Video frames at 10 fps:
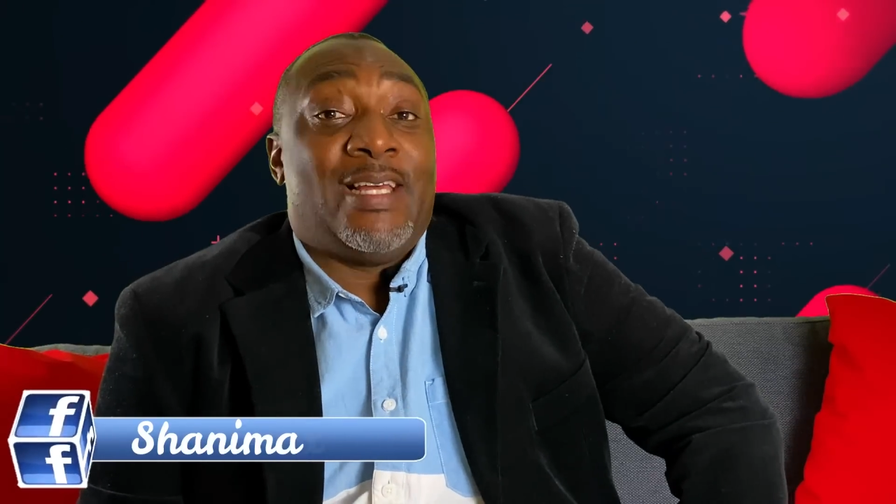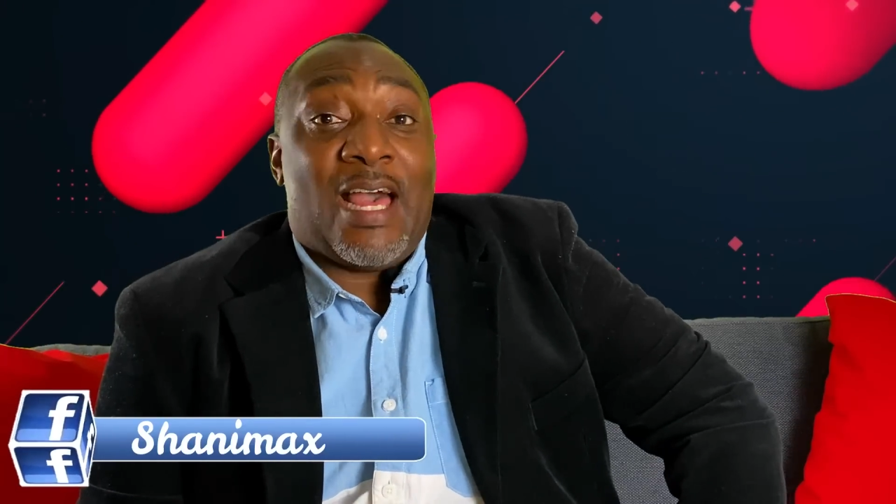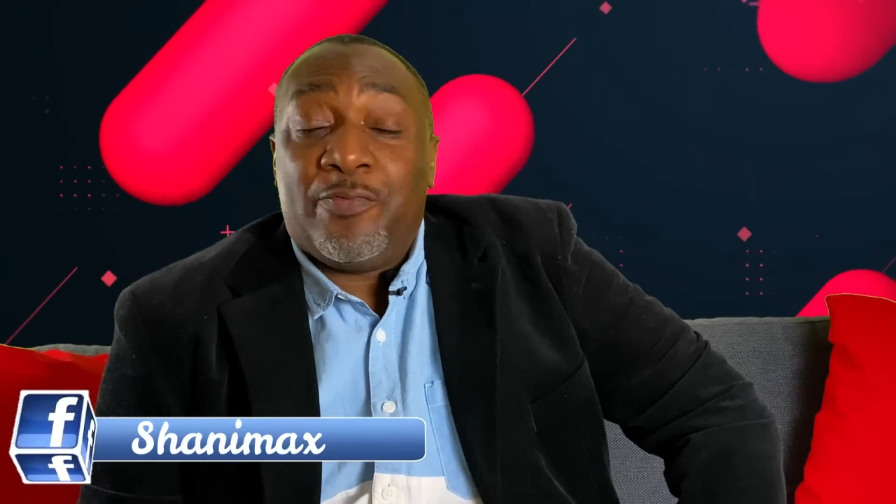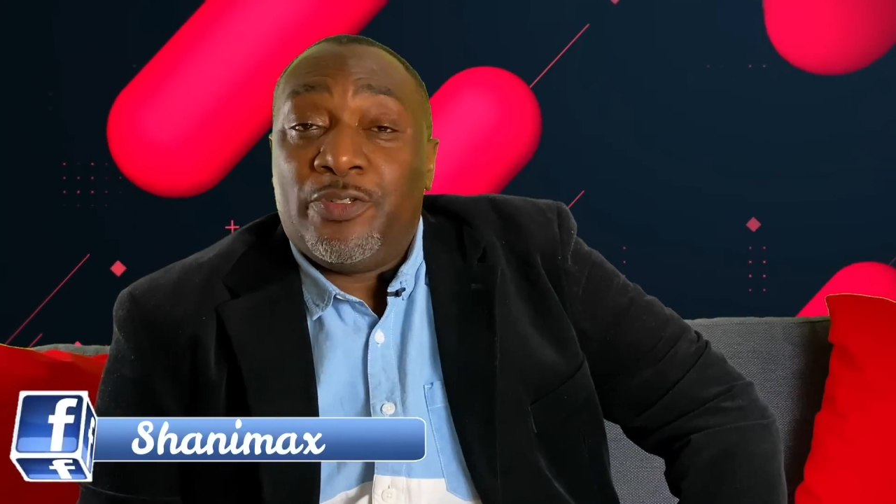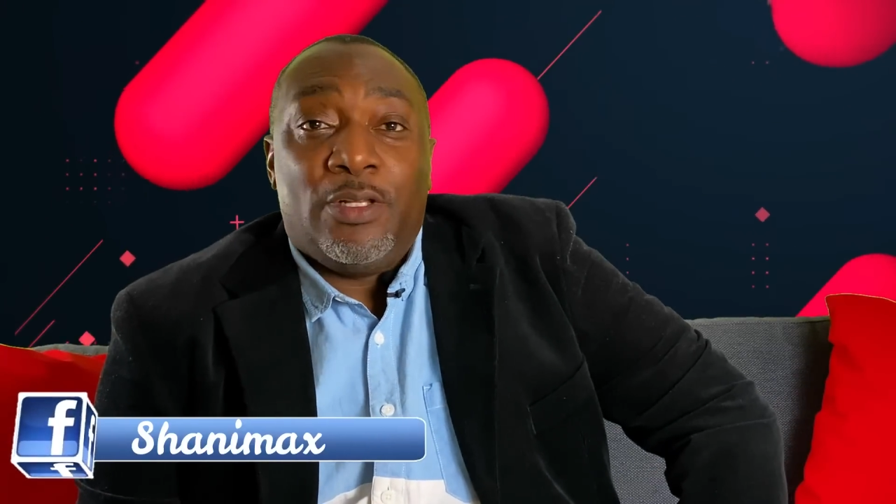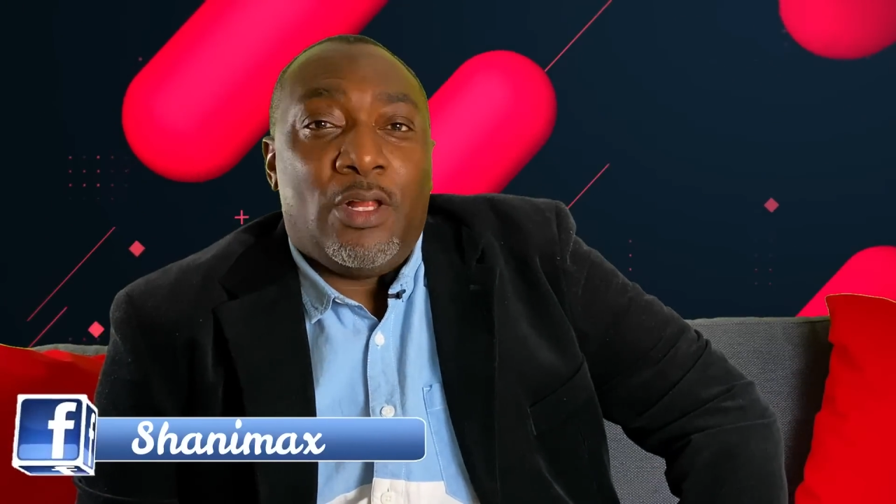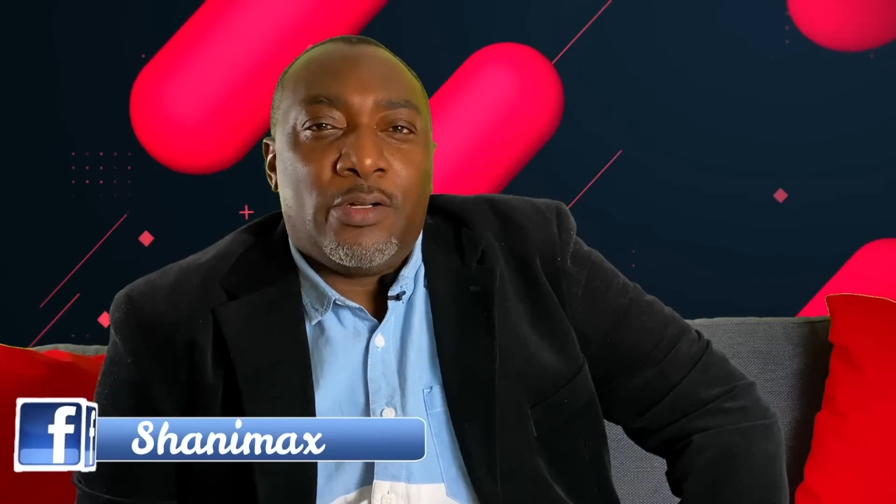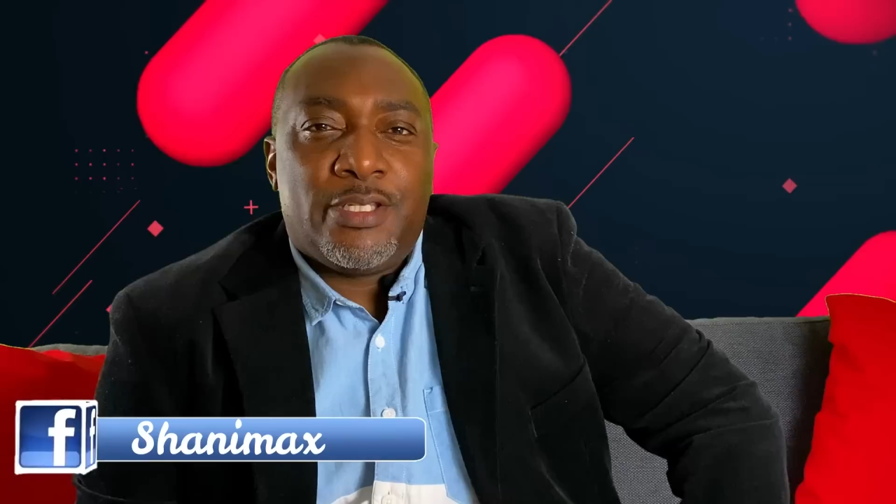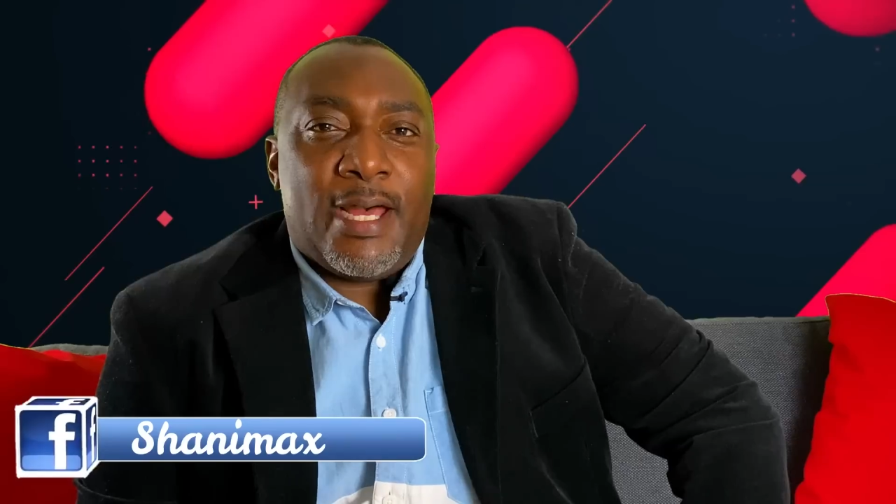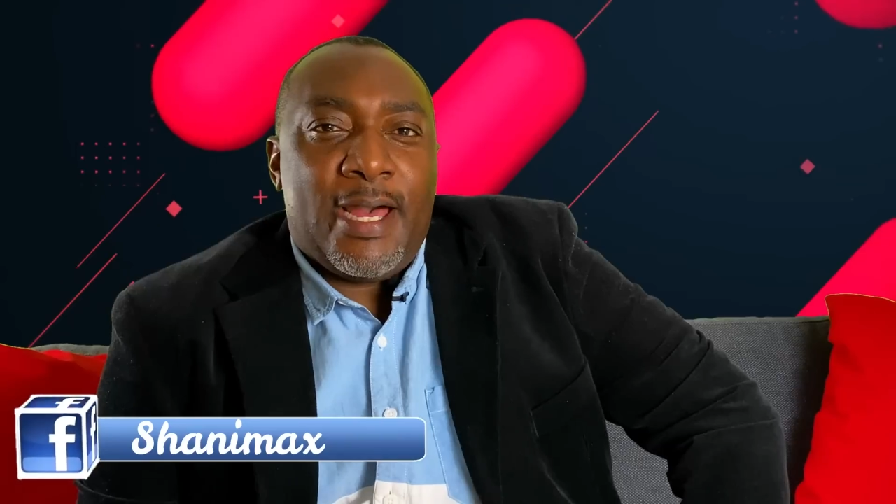After a
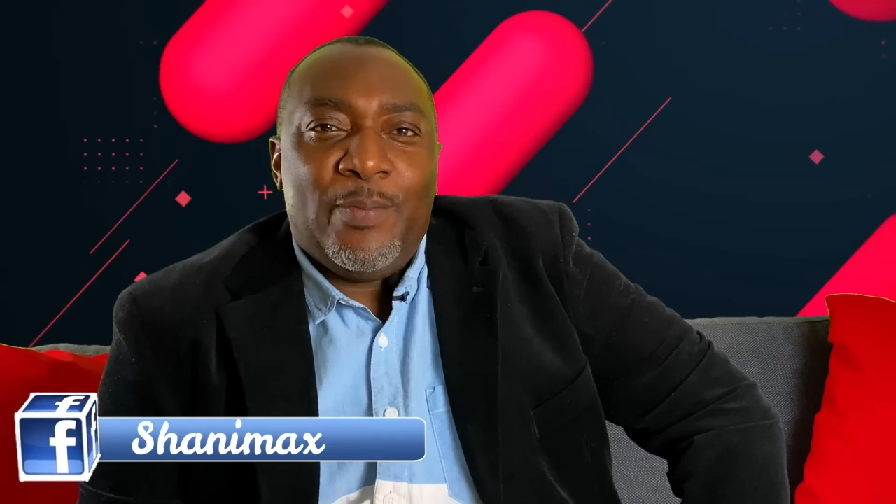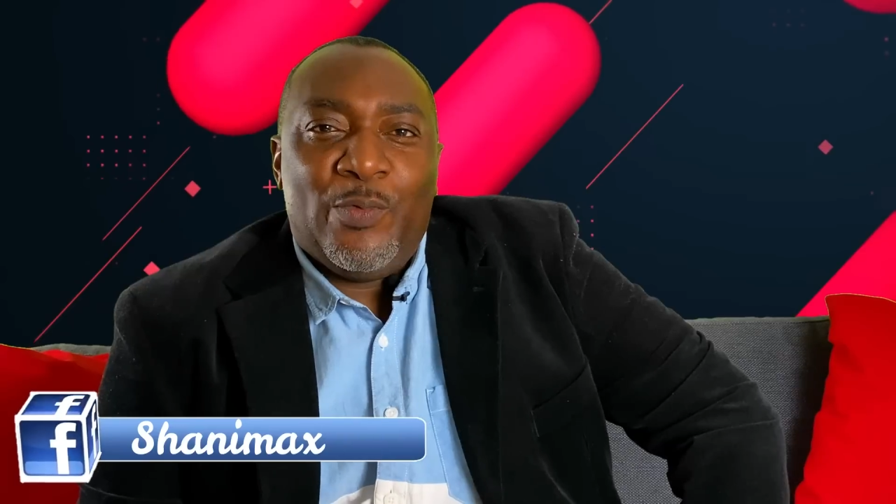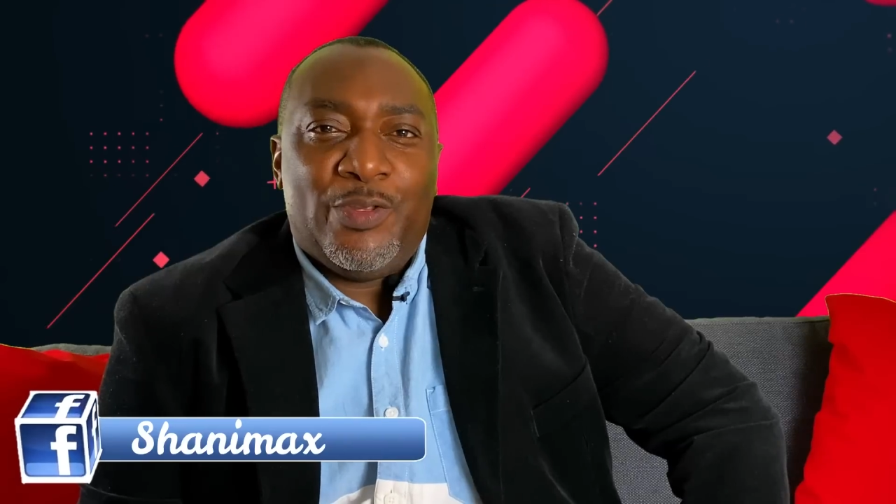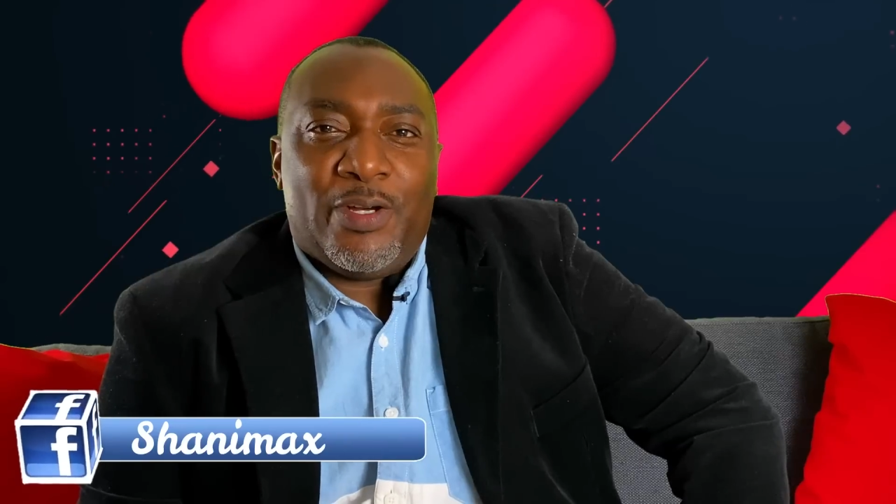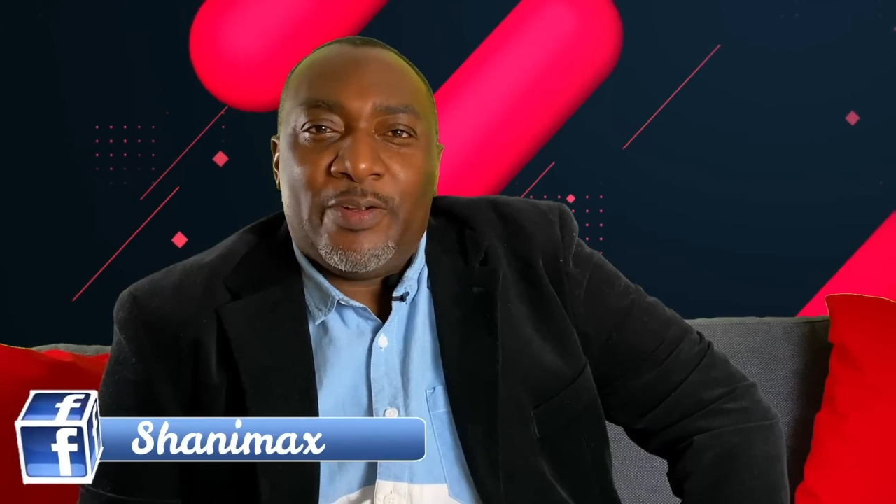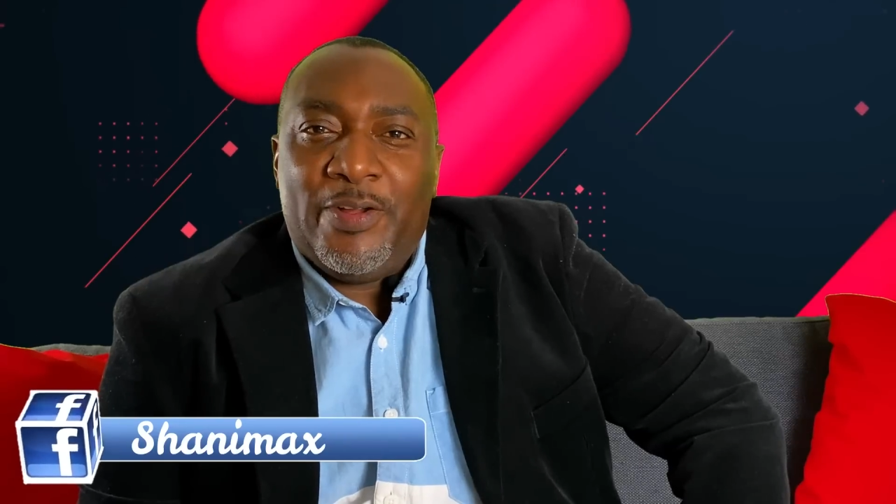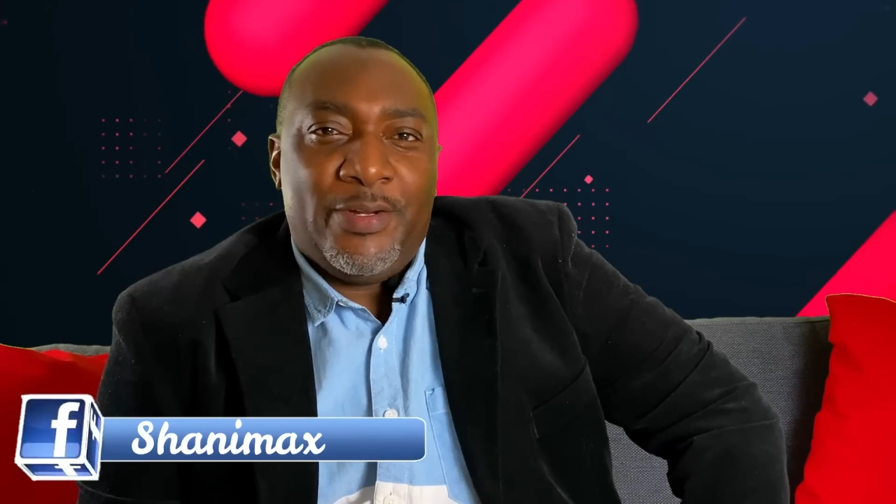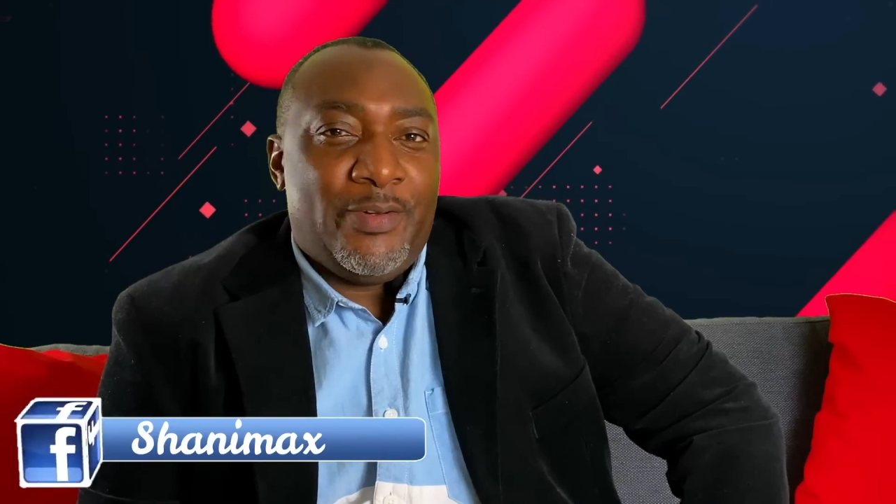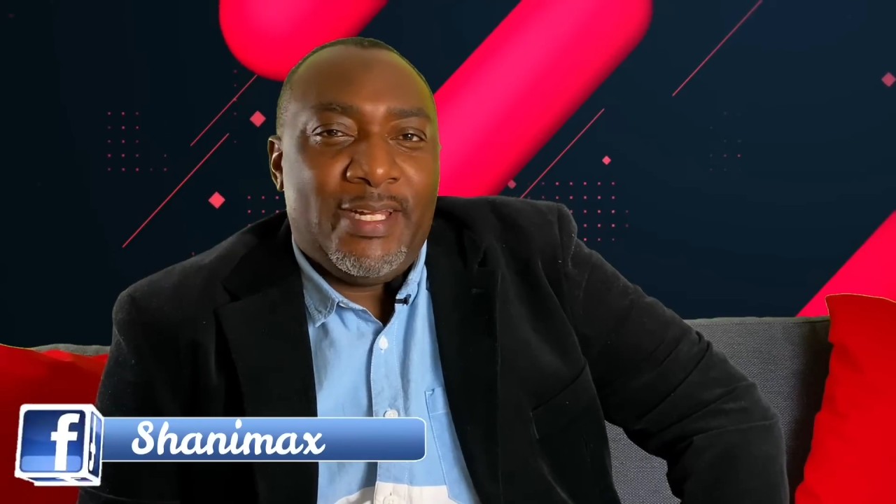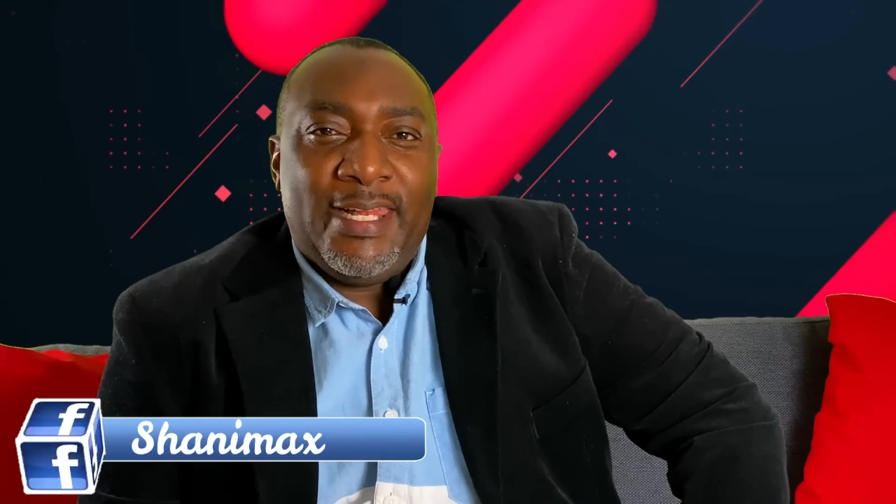long time without
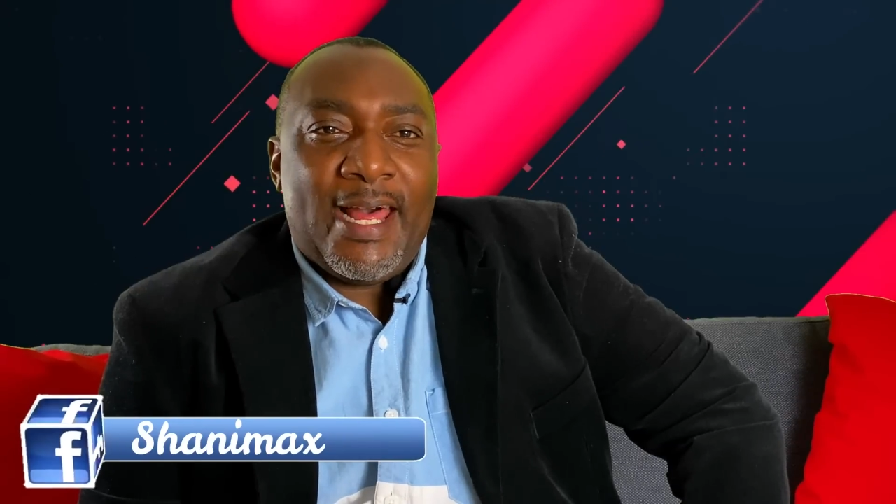hearing